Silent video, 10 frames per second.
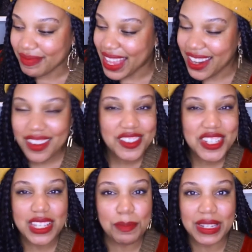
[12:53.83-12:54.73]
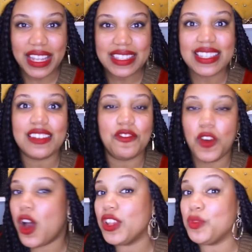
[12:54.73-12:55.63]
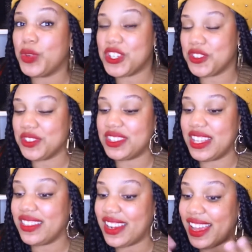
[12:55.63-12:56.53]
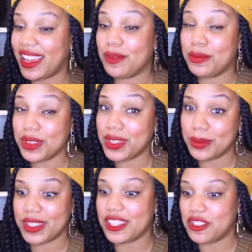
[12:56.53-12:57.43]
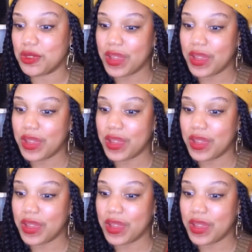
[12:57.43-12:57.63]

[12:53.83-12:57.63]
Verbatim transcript: I don't know, it's just a pleasant fall and winter scent that I really, really enjoy.